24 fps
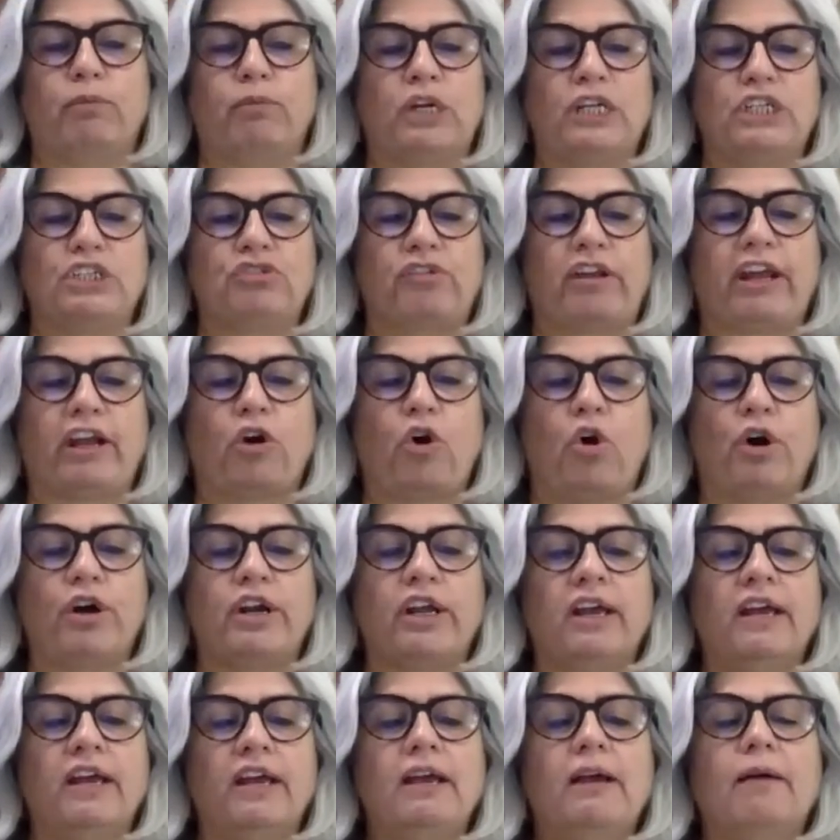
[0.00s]
police
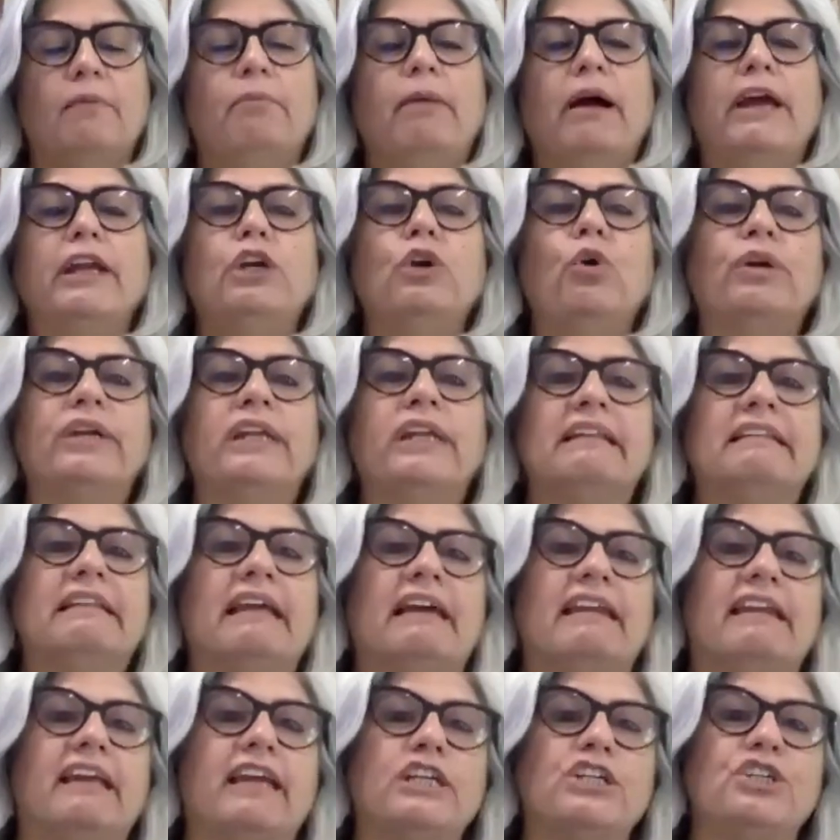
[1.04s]
record by noting
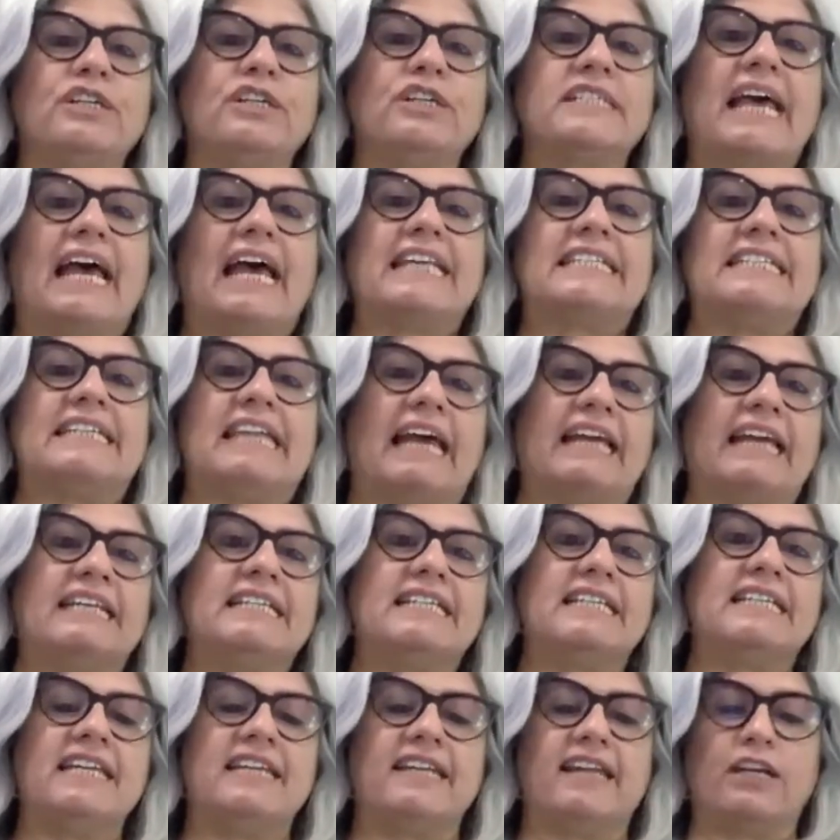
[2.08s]
their ages as
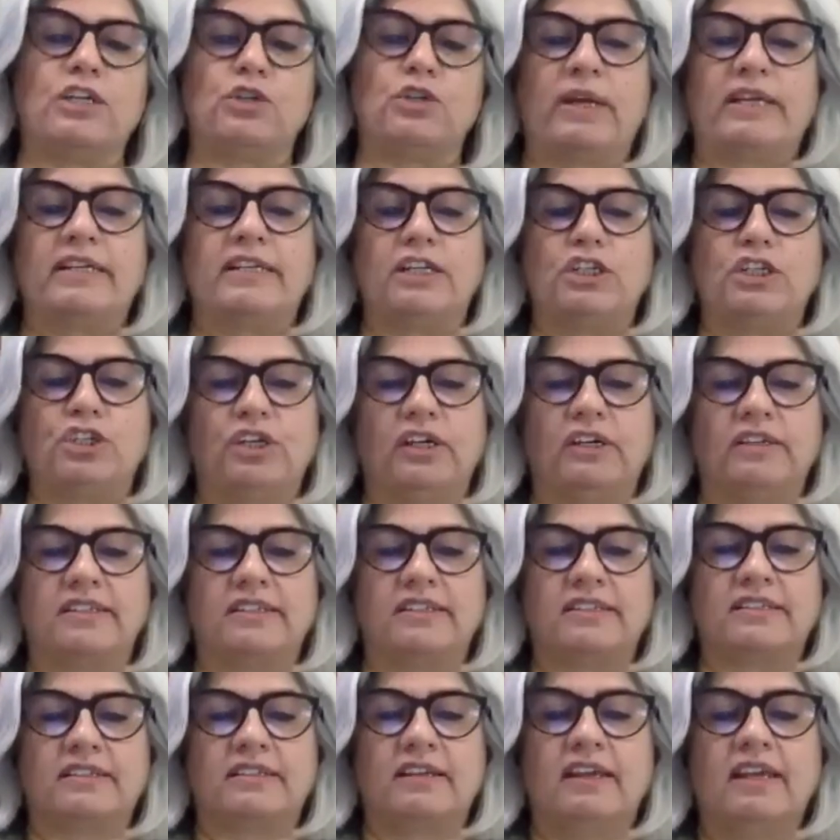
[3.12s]
19 and 20
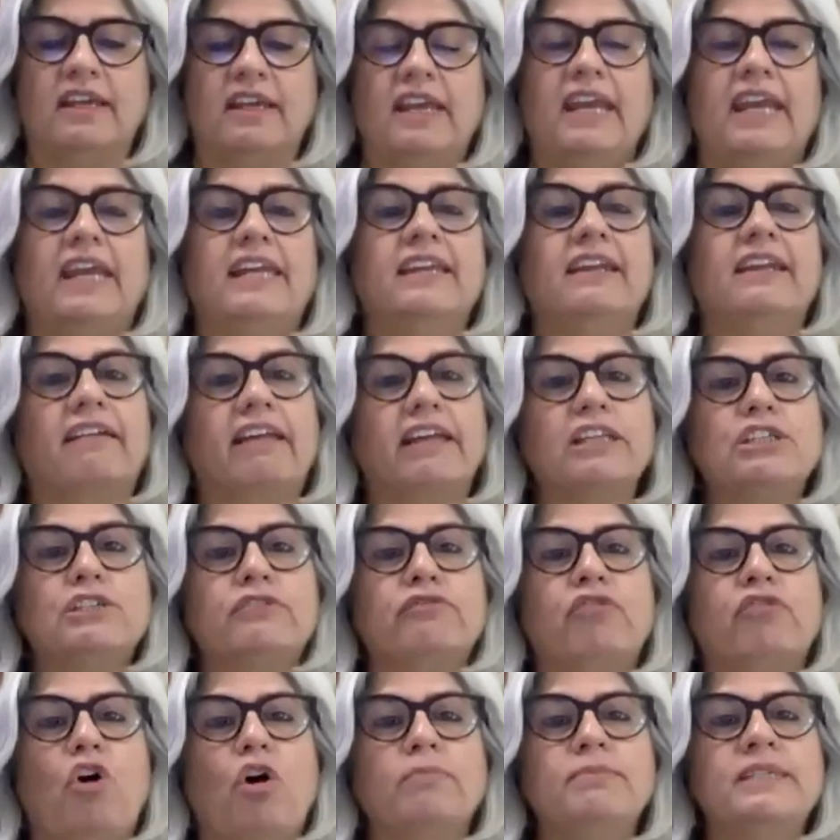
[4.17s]
years in arrest
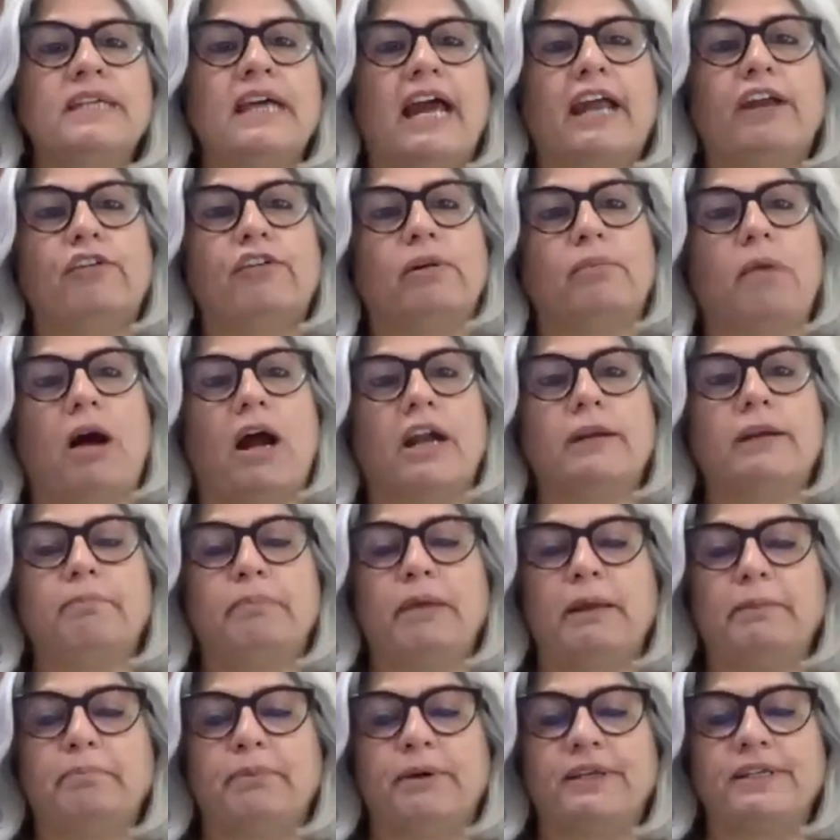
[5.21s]
forms and remand
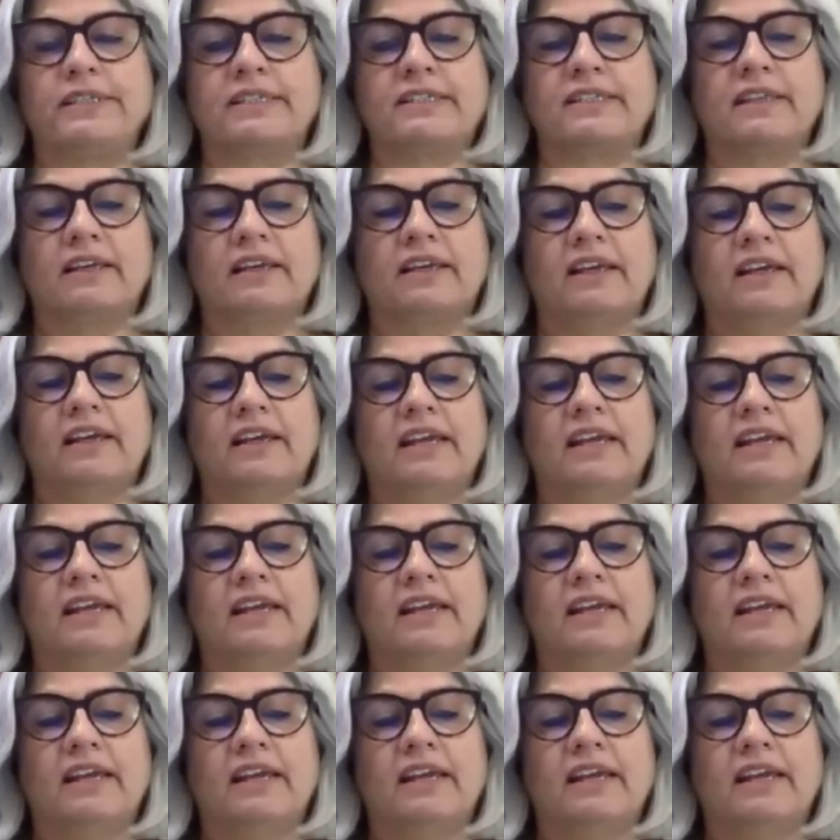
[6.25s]
papers.